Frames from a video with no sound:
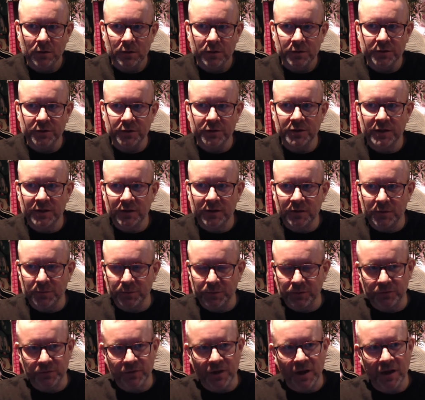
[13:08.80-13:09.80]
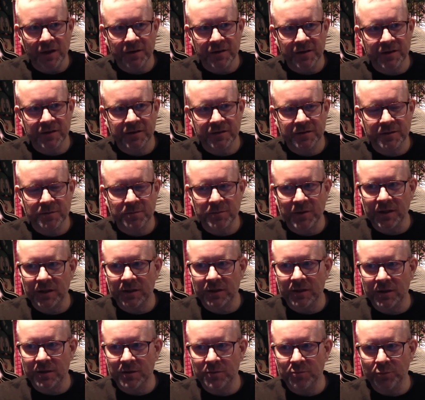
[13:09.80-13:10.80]
You need to provide
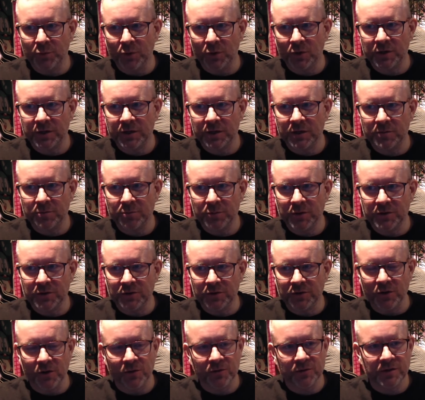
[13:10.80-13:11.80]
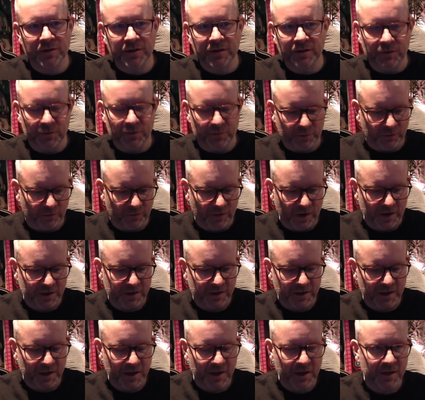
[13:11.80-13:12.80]
HTML and body, but you don't need to provide
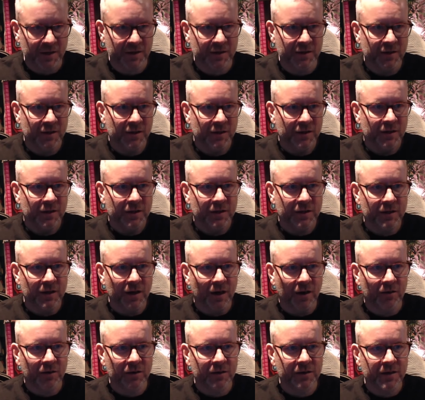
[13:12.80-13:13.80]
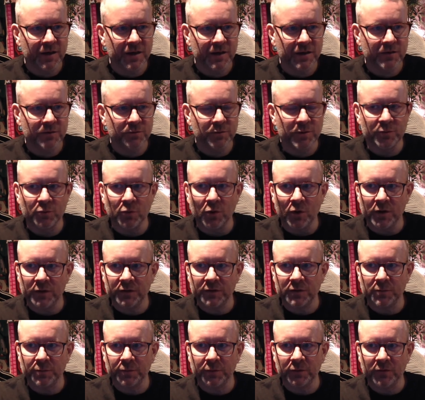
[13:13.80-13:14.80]
a head. In our case, we want
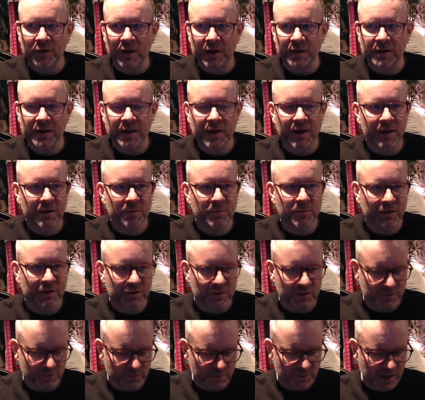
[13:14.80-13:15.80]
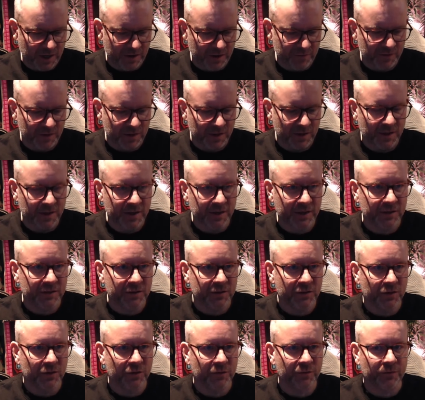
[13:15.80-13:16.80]
to provide a head because we have the link
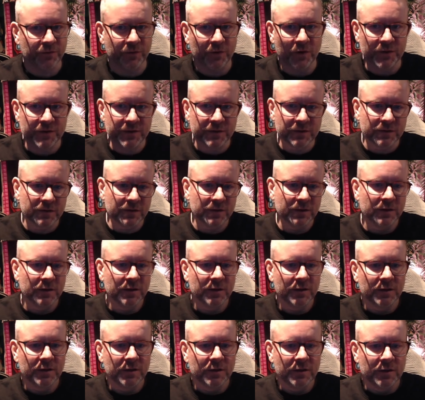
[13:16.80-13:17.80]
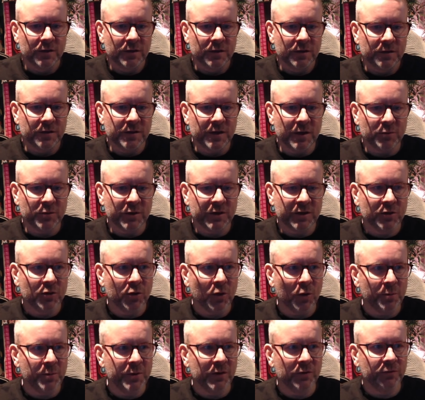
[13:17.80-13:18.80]
to the font that we
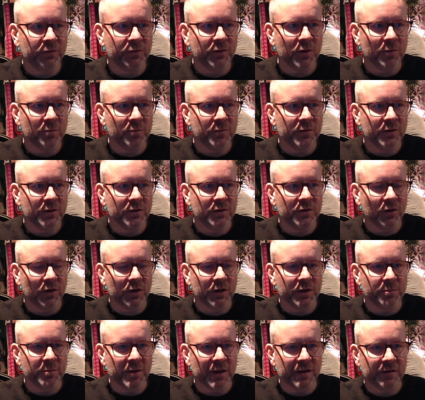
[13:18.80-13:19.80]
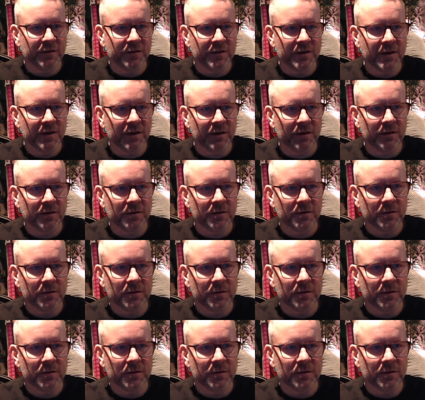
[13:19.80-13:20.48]
copied from the document here.